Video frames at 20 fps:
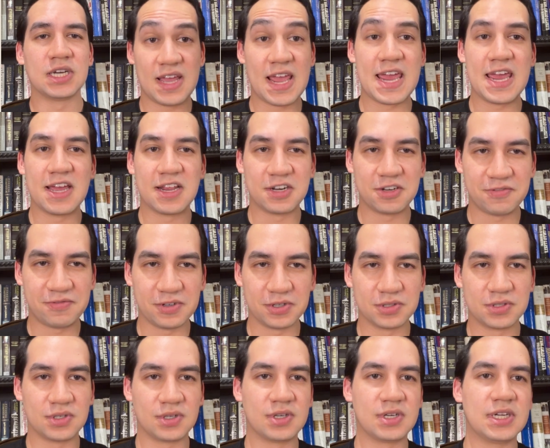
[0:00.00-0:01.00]
and
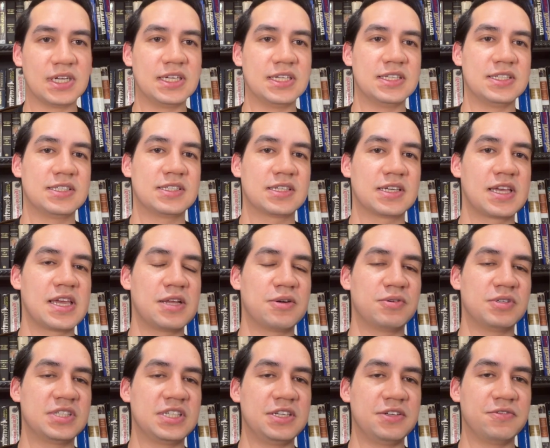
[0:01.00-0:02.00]
filter is can
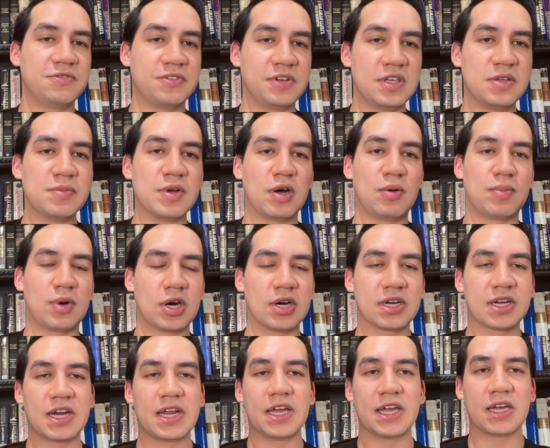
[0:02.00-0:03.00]
receive email
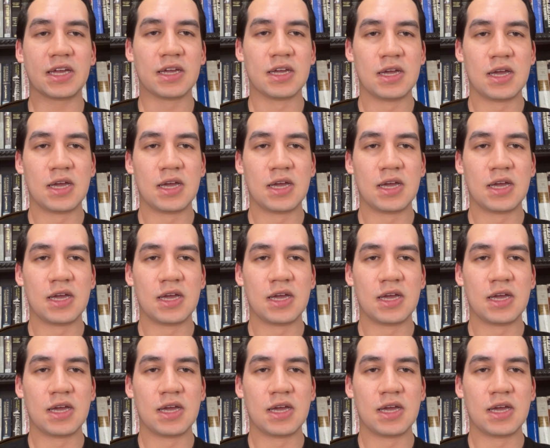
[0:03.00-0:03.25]
marketing.